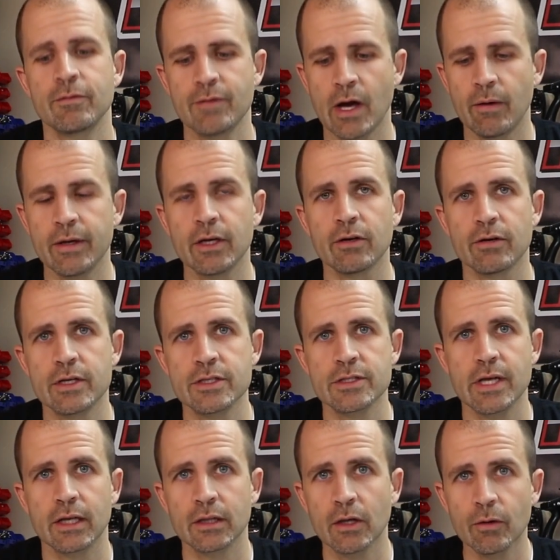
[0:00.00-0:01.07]
you've now increased
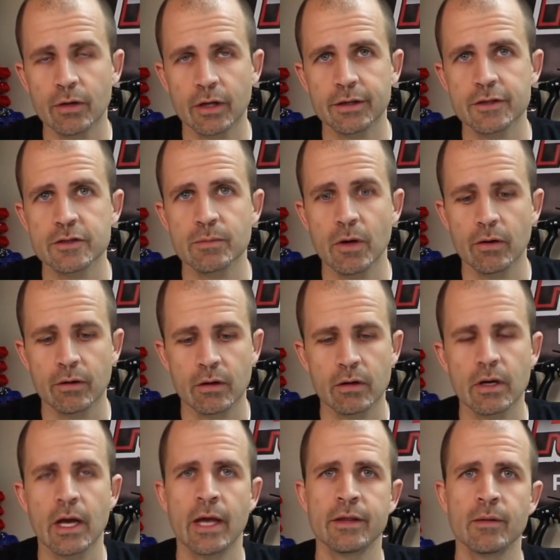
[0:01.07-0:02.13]
that load on this
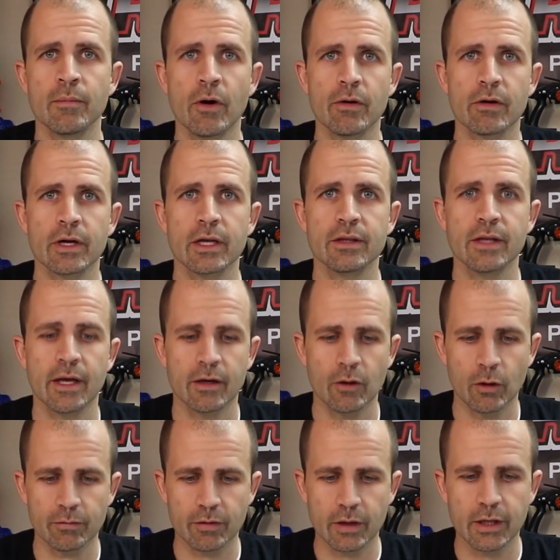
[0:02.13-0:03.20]
motor, and the motor can then
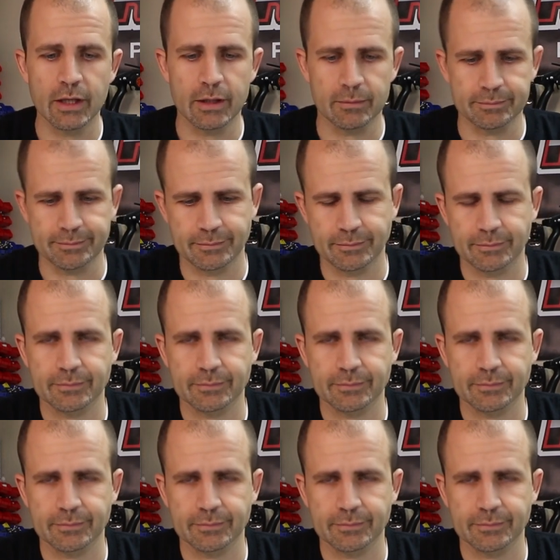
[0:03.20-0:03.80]
overheat.